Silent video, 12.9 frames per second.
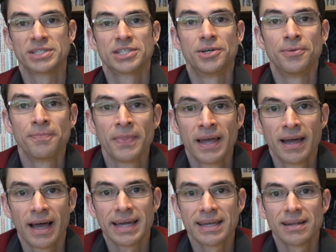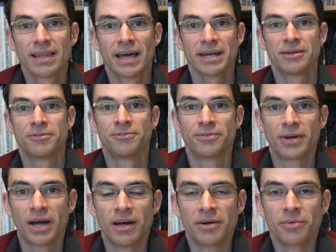So I get a lot of
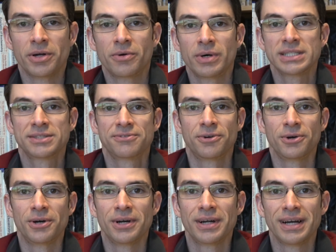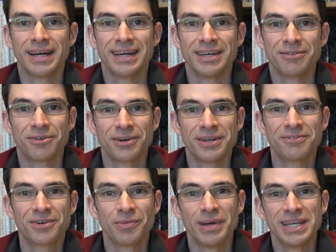uh, requests for, uh, for
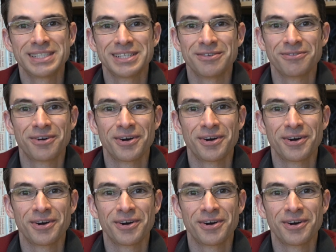information